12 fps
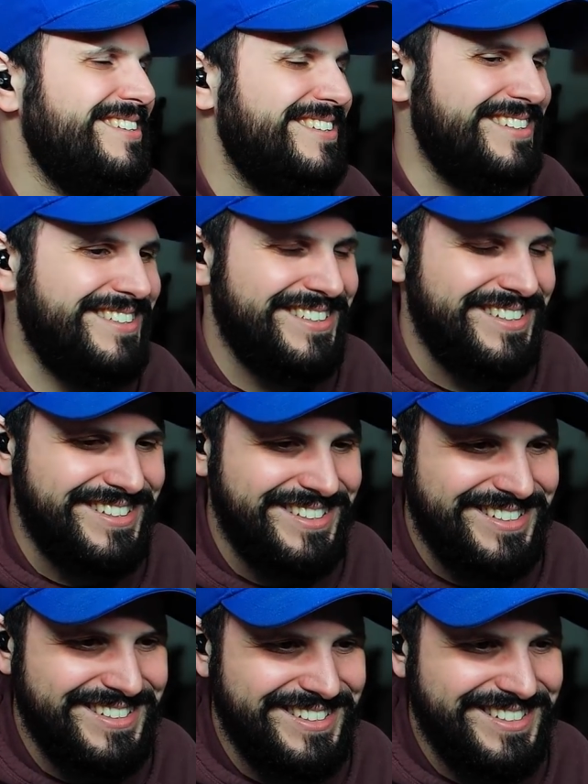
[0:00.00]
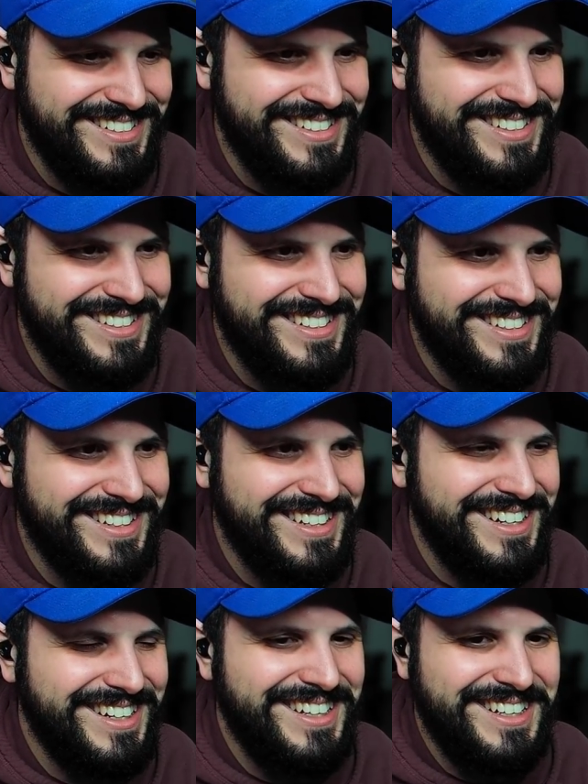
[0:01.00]
Oh, yeah. Look at this horror show.
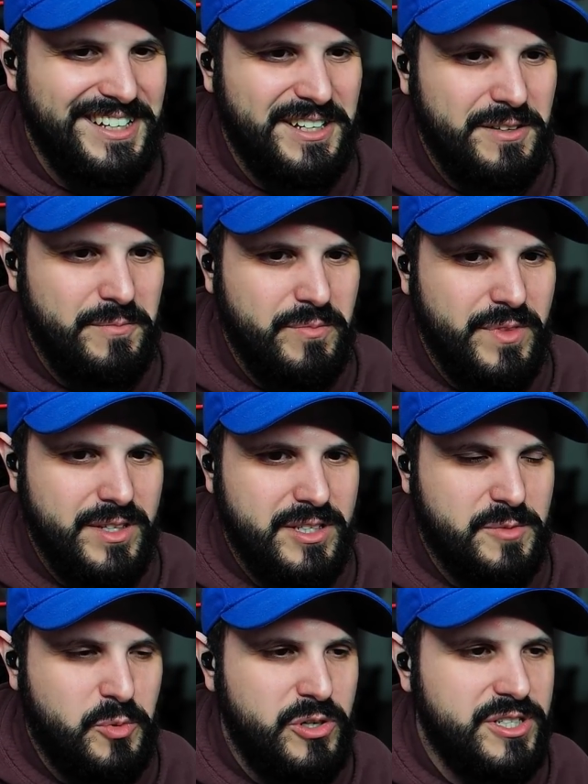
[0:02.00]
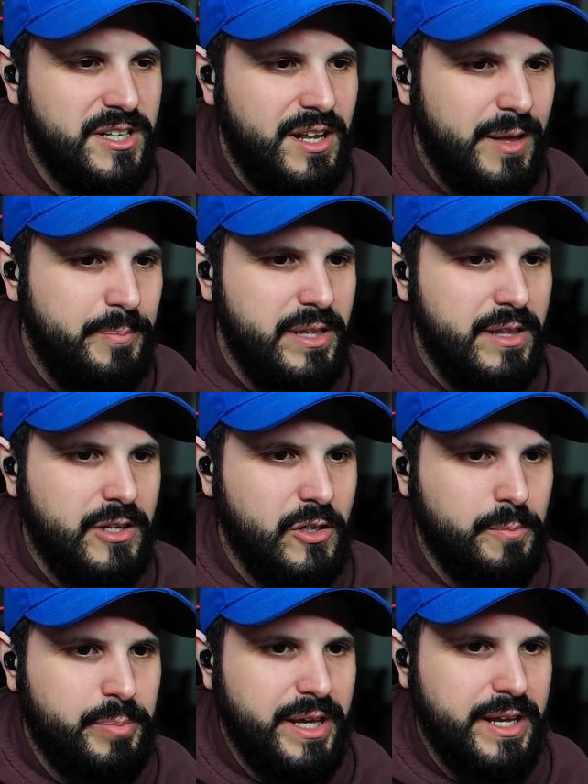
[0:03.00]
It's creepy. Spruce it up a
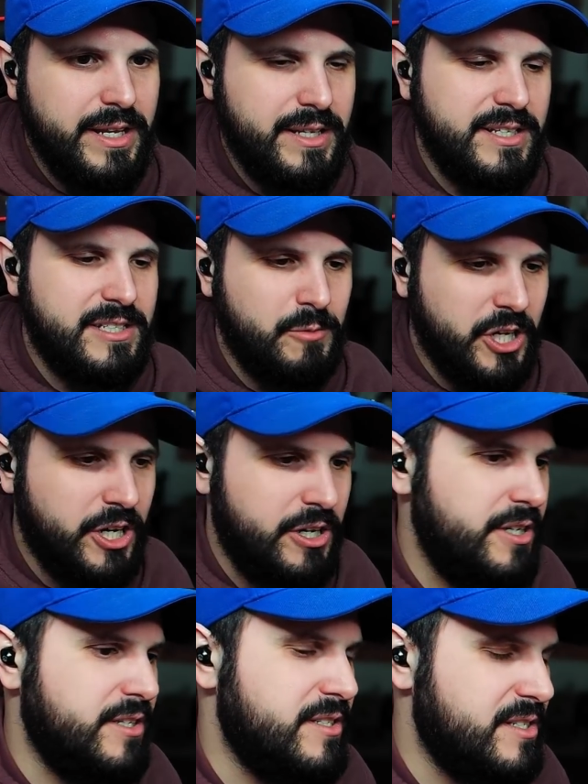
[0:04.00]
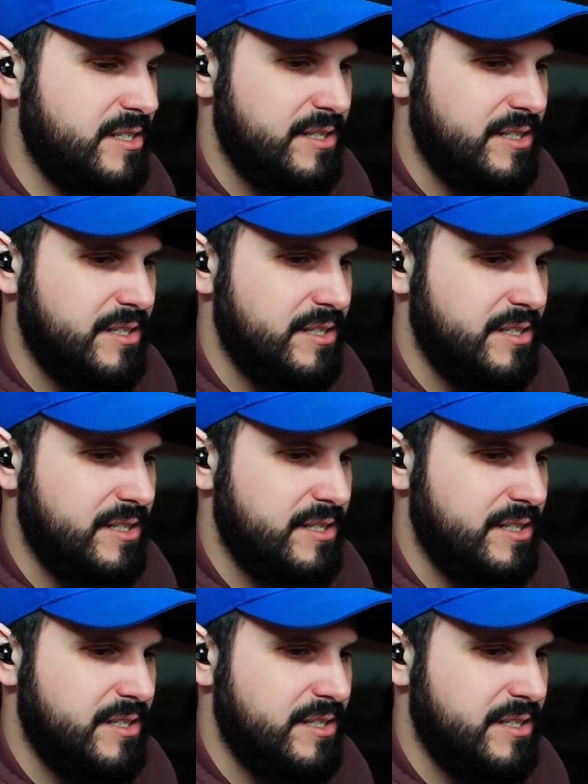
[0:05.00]
little bit. Get some curtains.